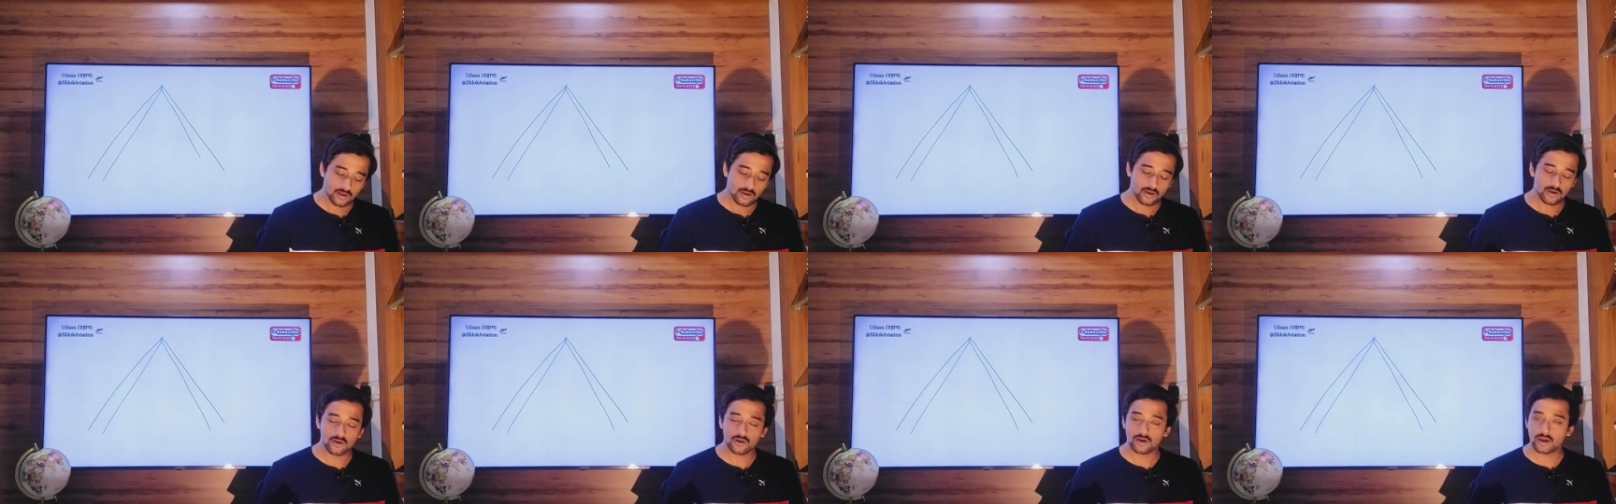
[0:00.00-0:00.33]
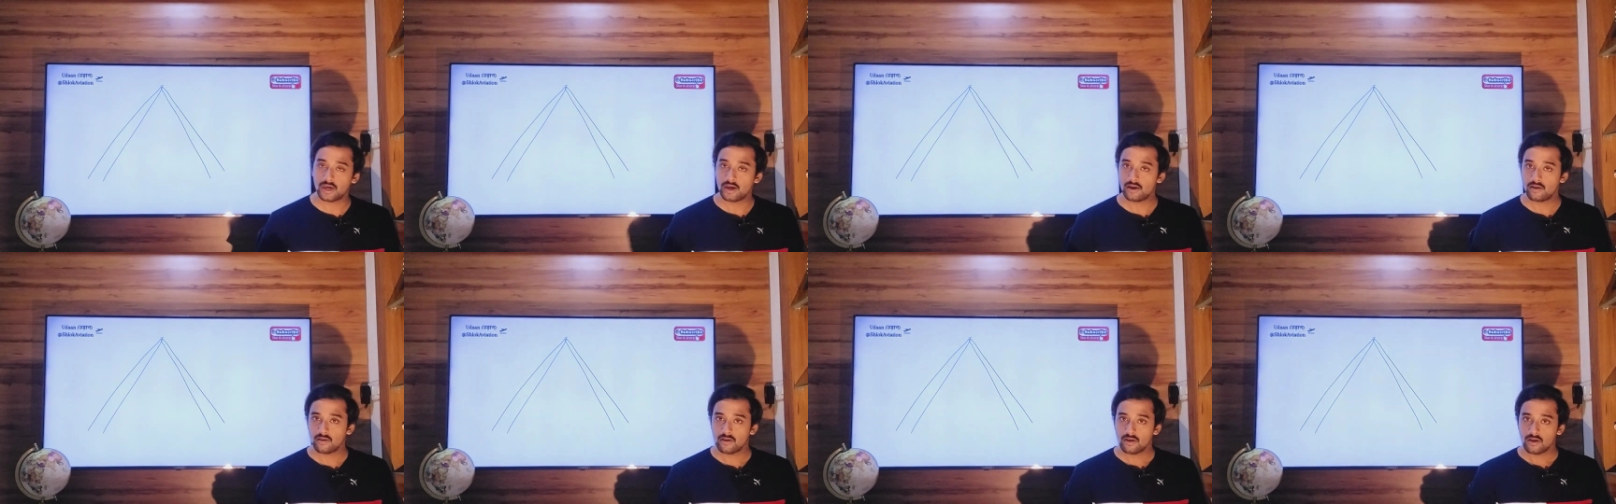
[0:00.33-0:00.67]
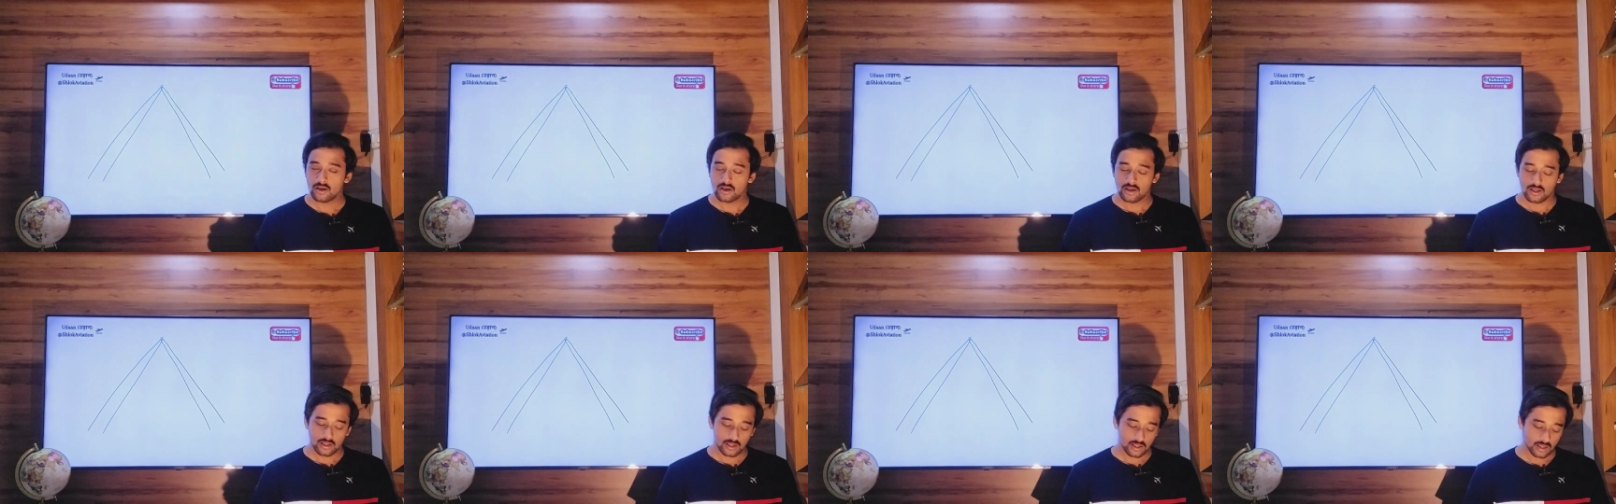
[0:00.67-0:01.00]
Okay,
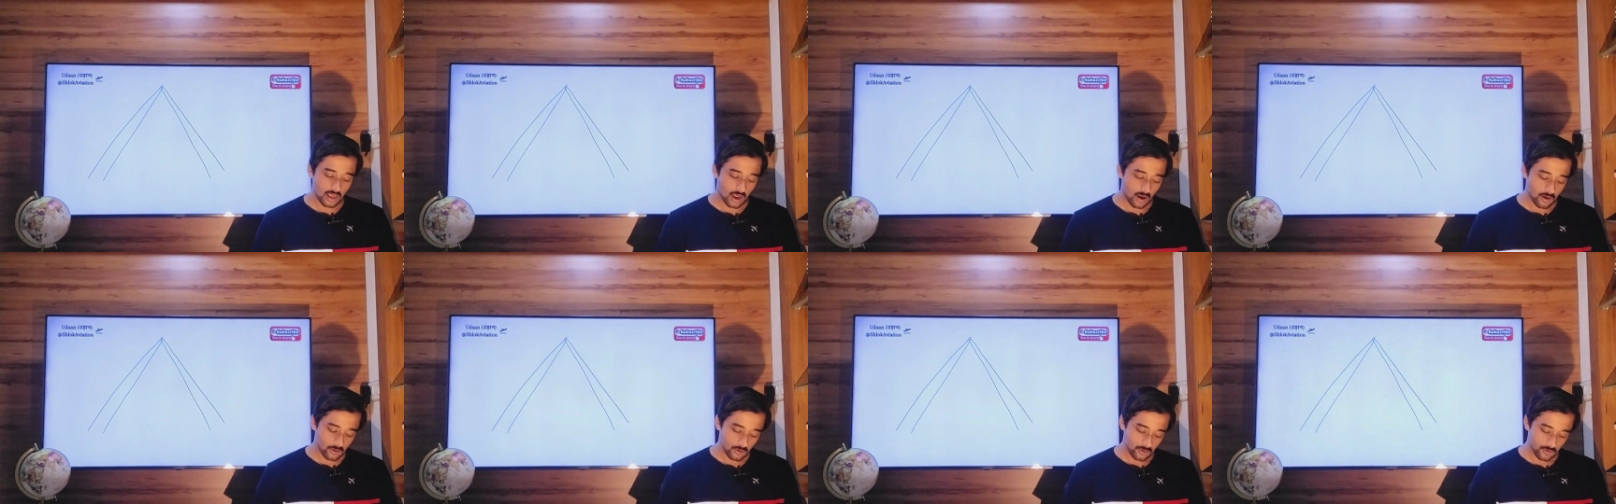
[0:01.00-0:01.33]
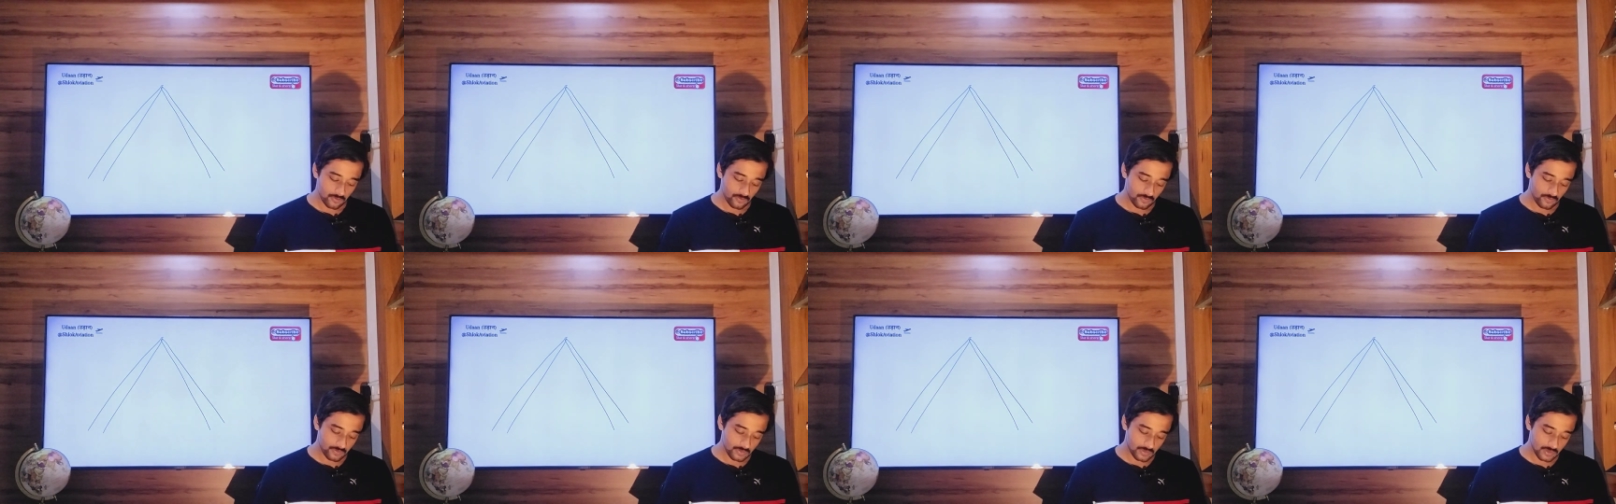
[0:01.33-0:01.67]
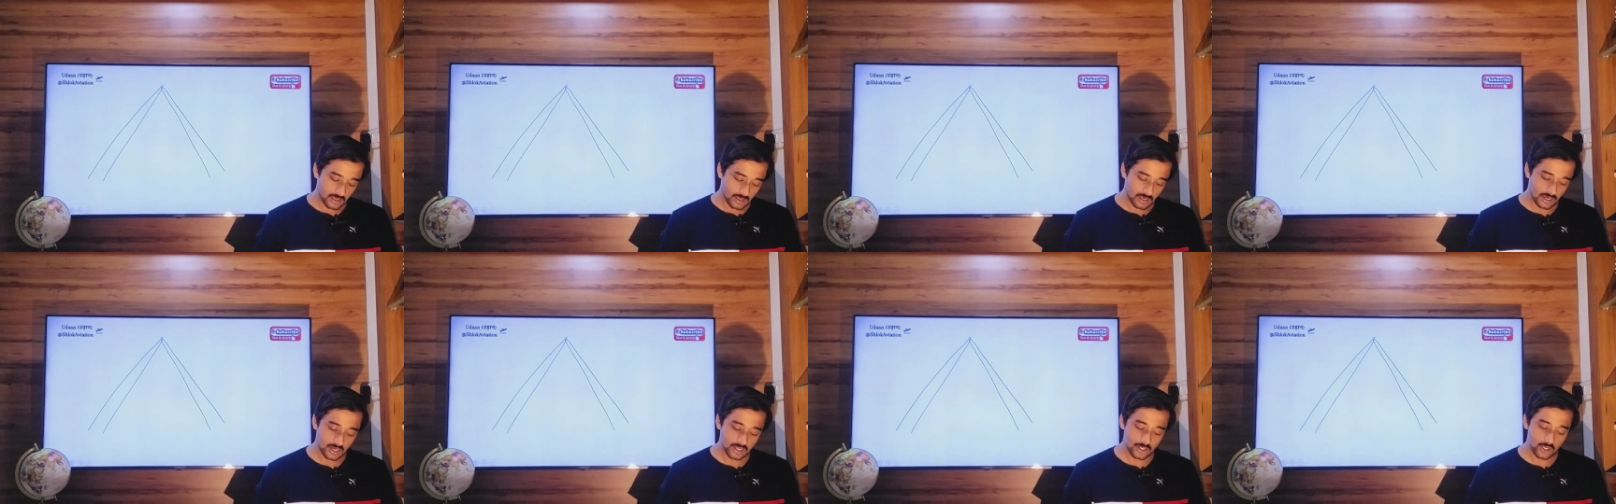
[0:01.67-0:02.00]
now
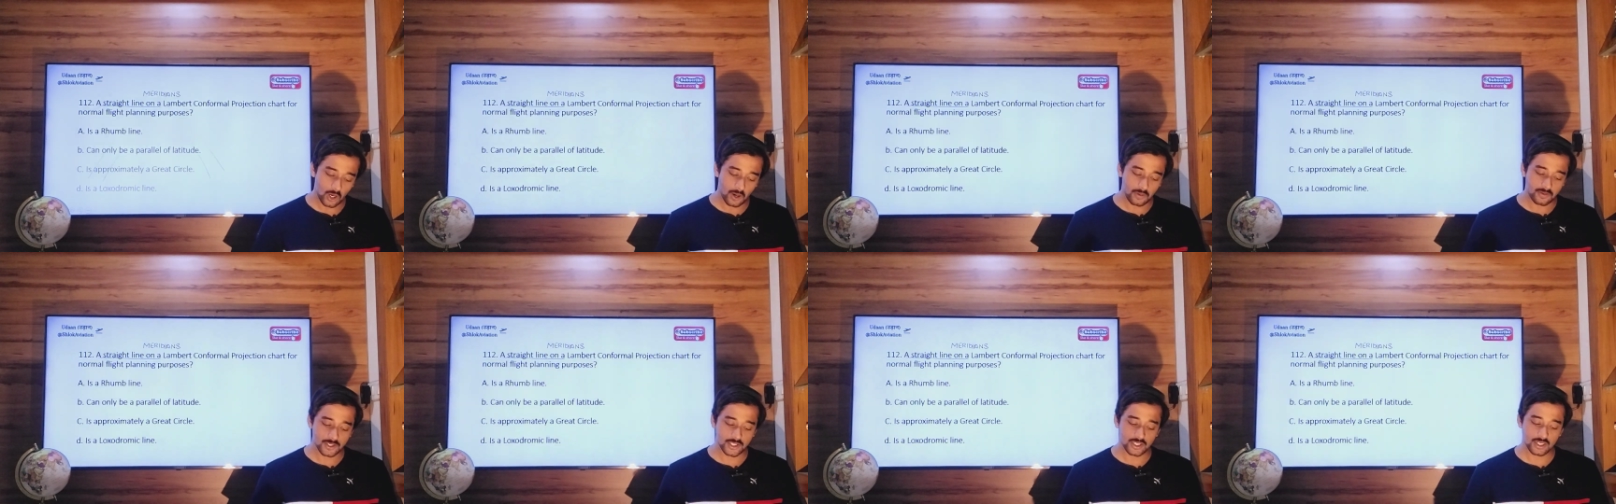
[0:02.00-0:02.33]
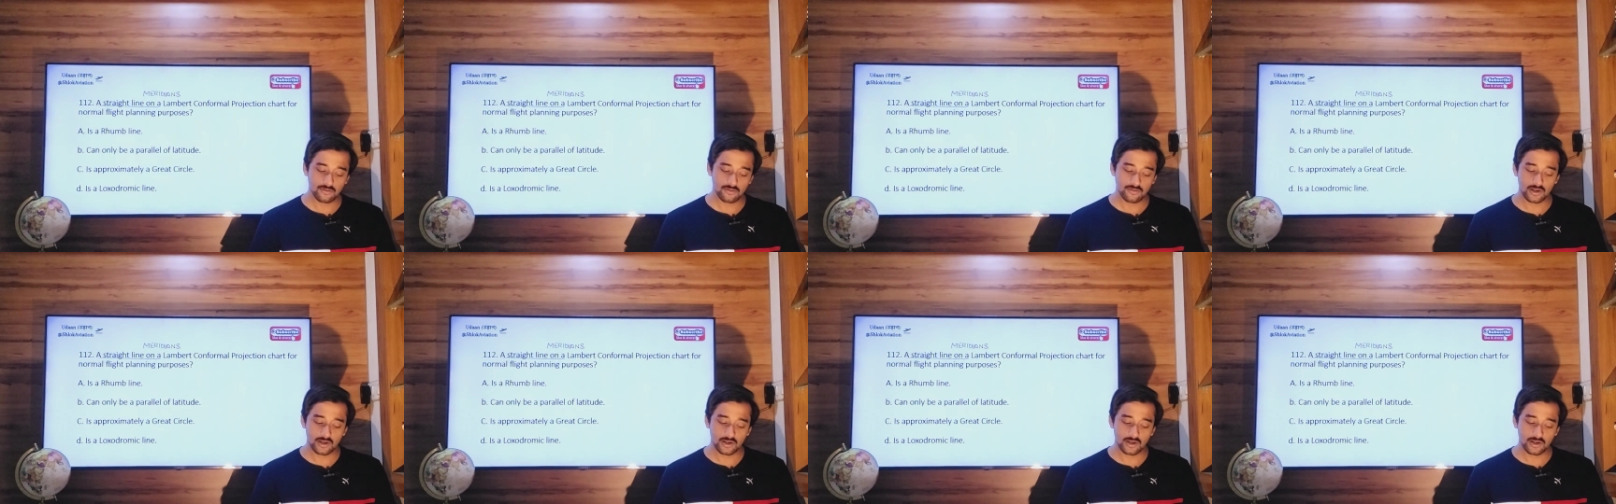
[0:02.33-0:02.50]
here the option,